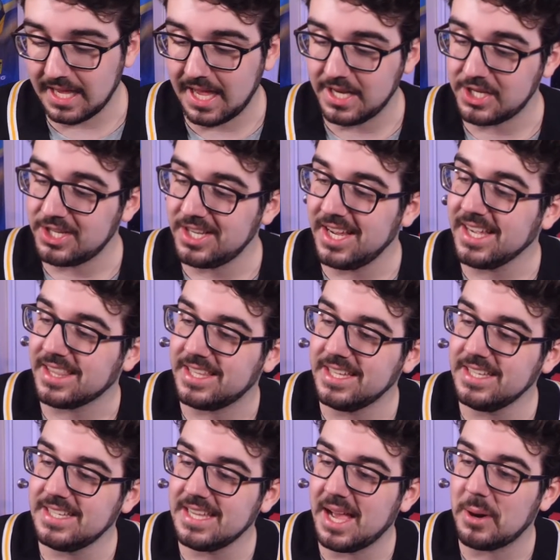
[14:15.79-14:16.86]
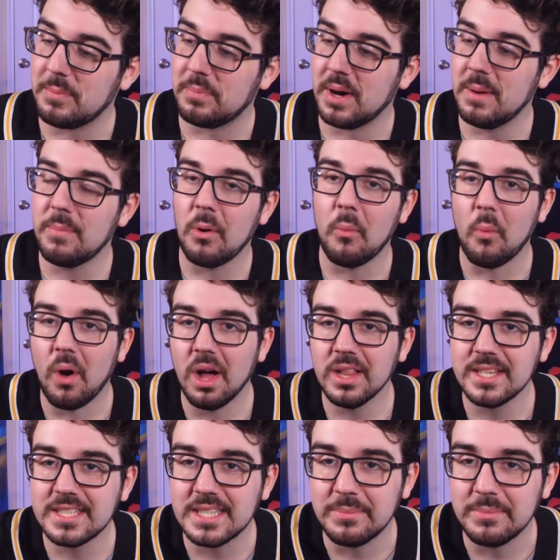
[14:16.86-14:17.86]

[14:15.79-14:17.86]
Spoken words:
and check this out, Bubba Wallace,